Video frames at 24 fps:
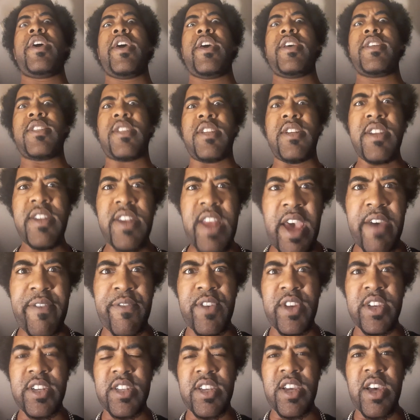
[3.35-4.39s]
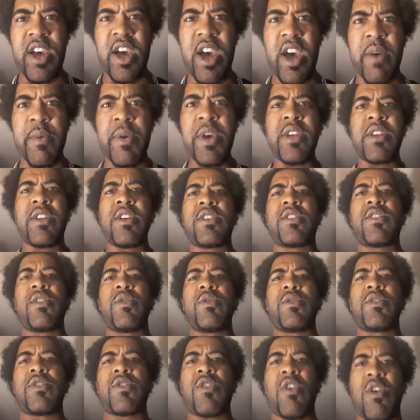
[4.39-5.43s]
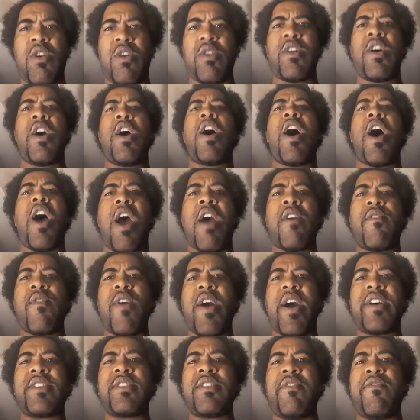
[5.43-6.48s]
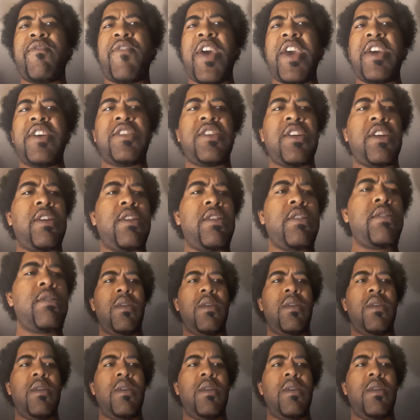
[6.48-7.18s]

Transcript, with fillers: It's Netflix time. This series is called High Rise Invasion.